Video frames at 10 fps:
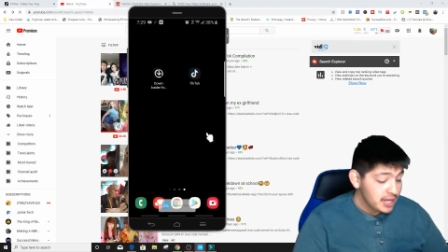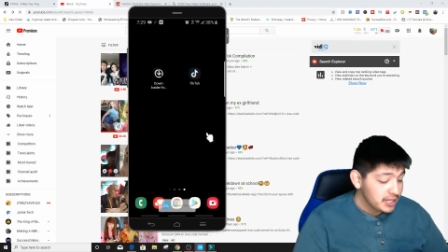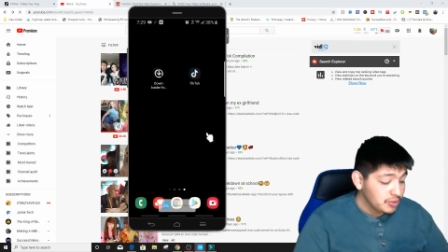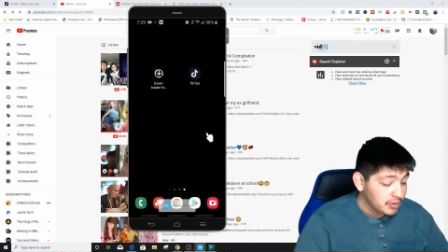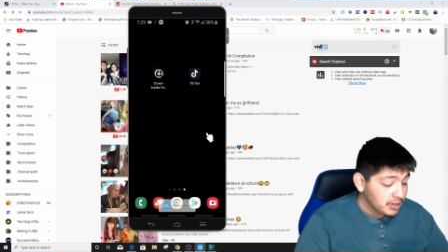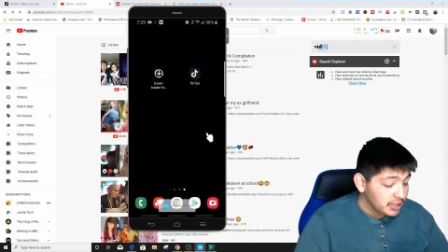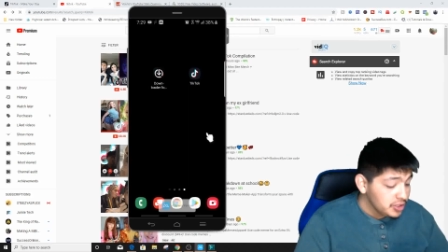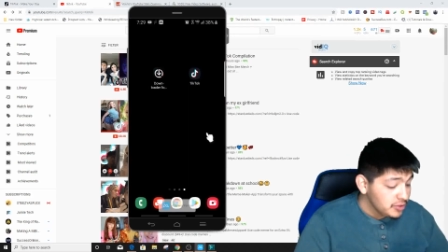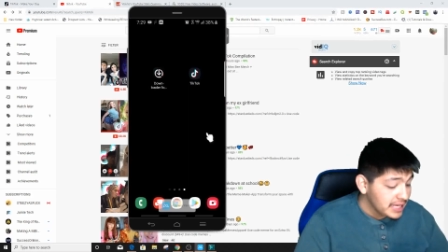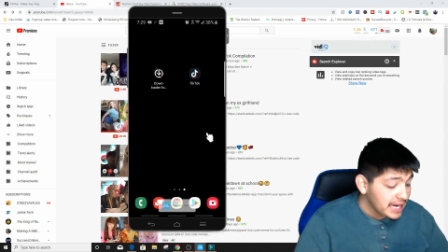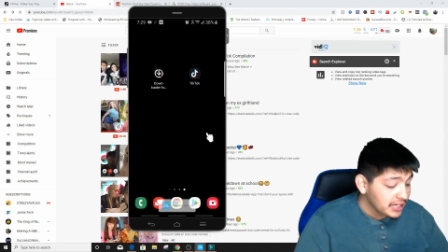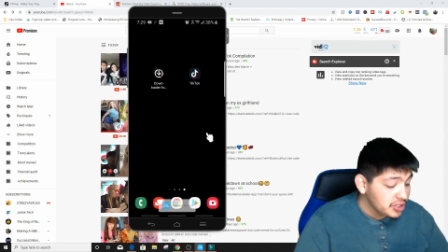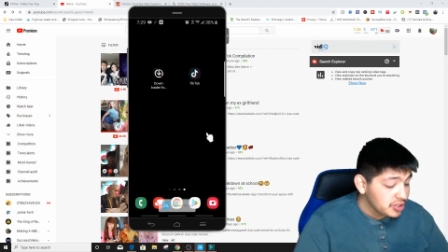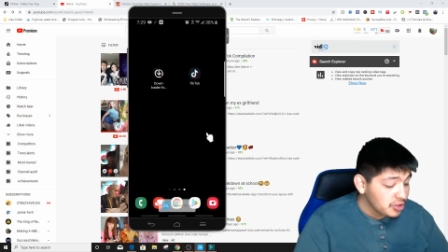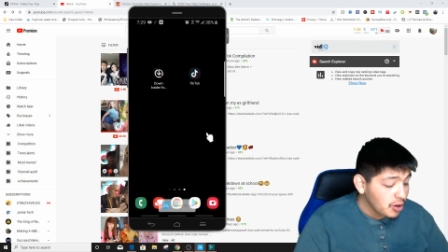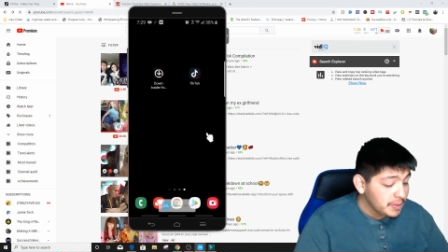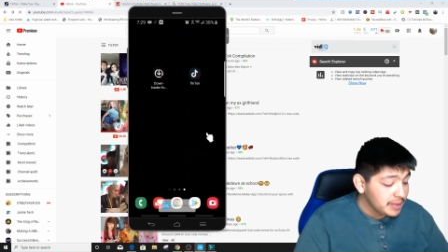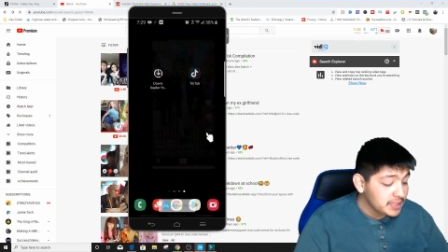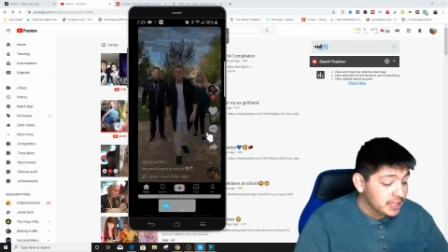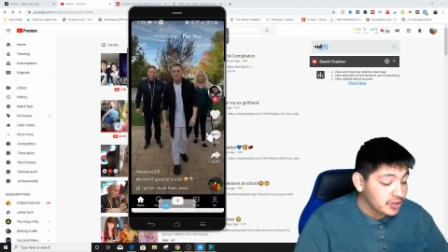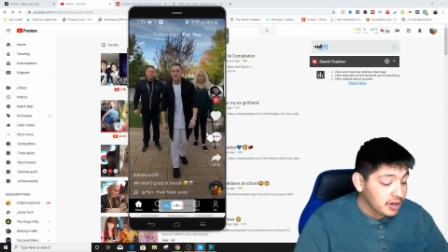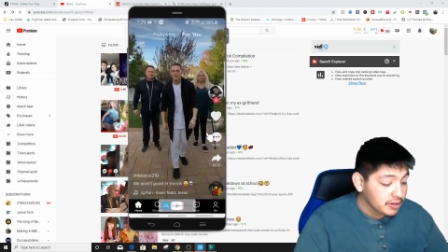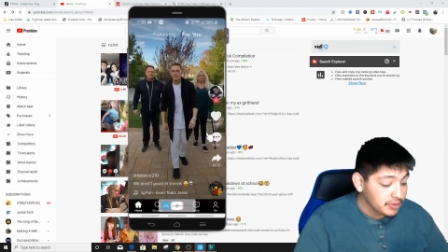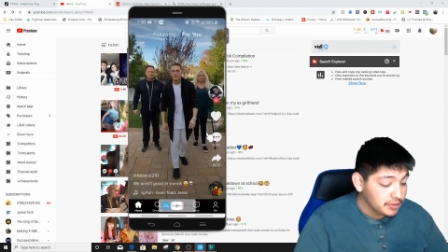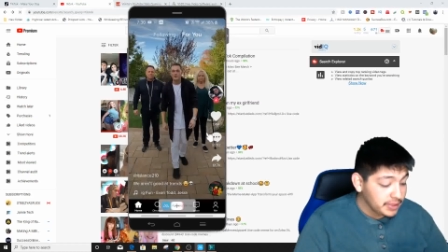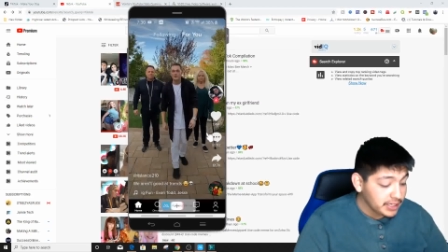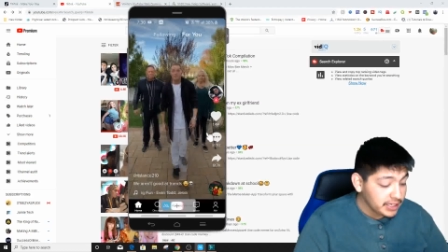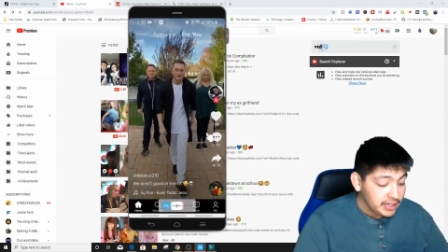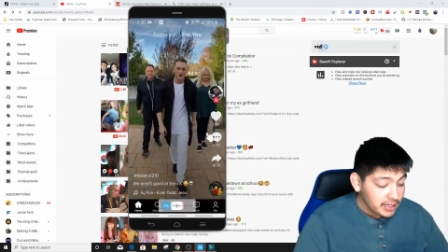So what we're going to do is actually just open up TikTok real quick,